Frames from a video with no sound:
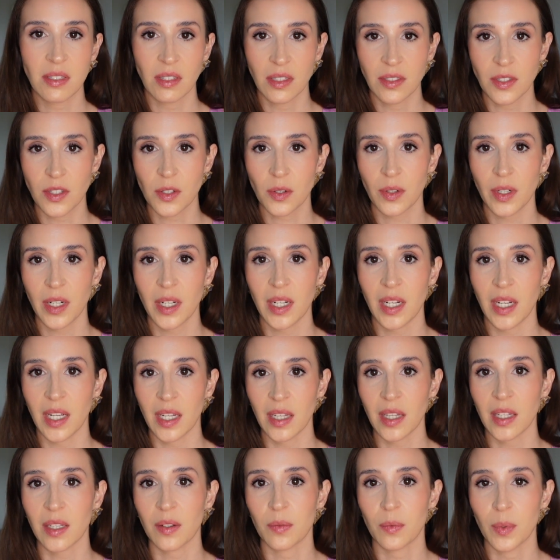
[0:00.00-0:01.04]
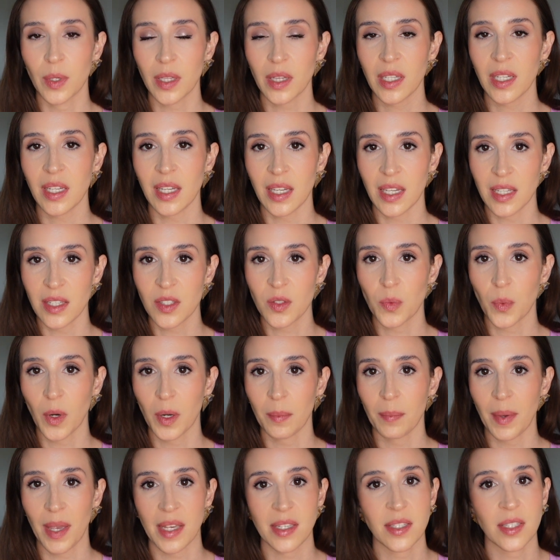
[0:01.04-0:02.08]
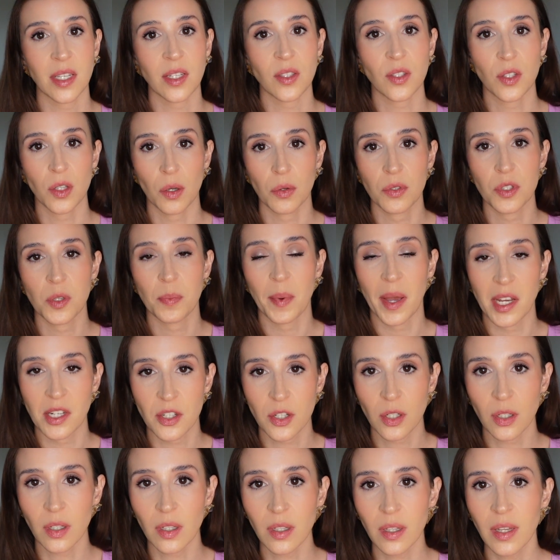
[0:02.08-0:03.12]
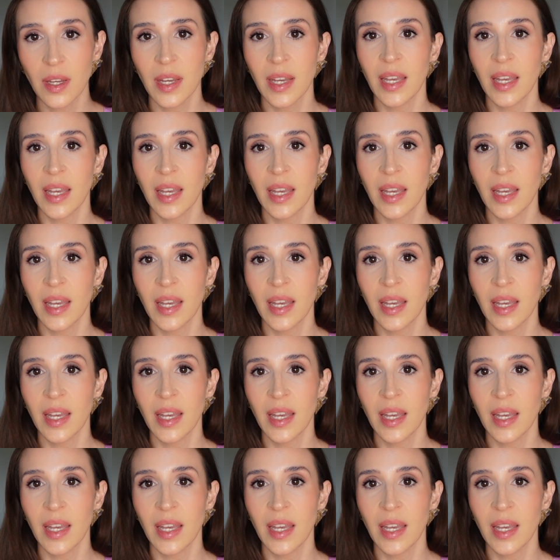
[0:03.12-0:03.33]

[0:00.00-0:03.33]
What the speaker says: sunscreen, it really is what makes it so special.